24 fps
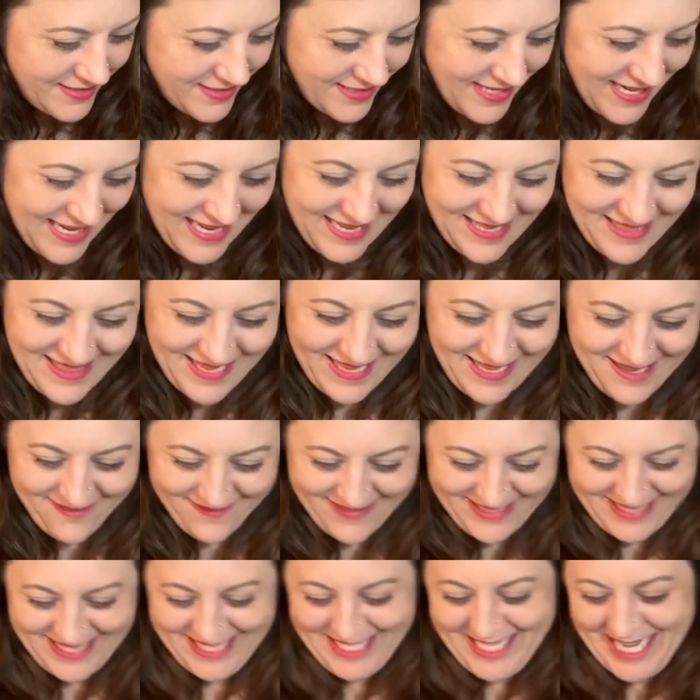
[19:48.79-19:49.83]
I think it
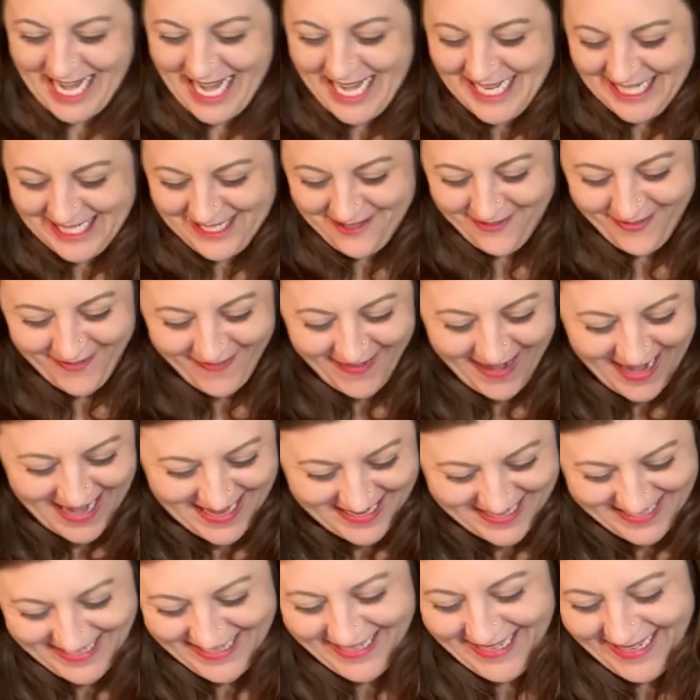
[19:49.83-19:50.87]
was the Chinese
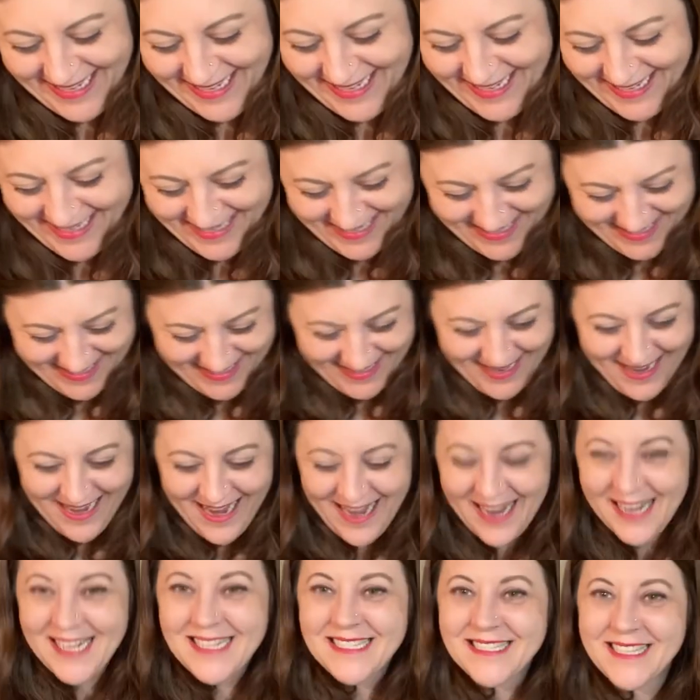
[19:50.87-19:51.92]
fluorite.
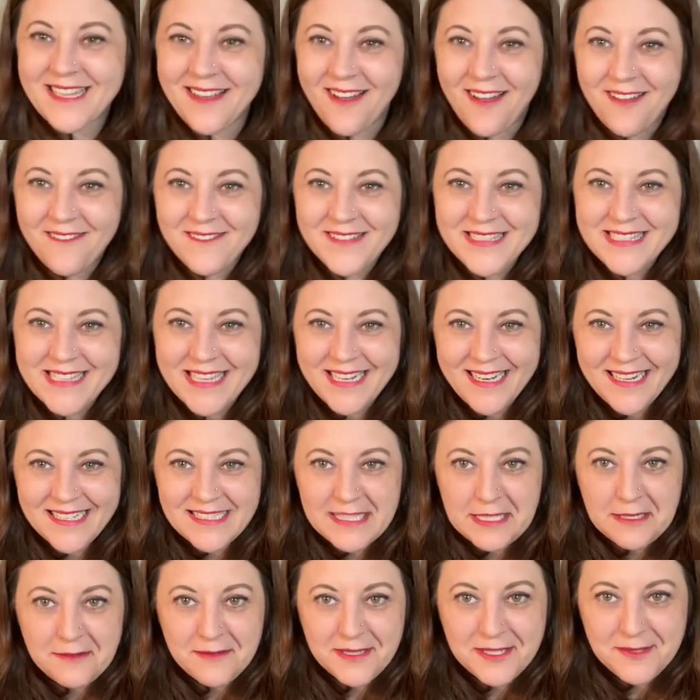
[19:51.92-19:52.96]
I was like, all of a sudden, I
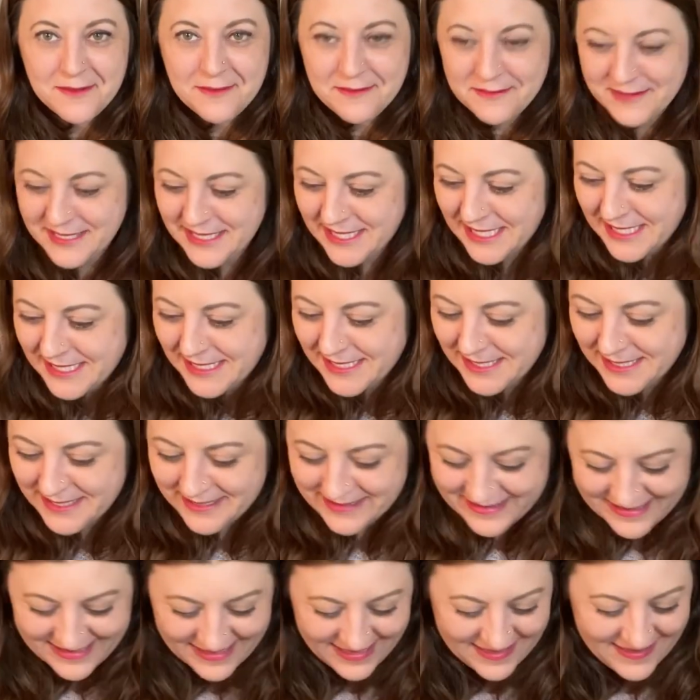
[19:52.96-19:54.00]
was like, which one was deck 2?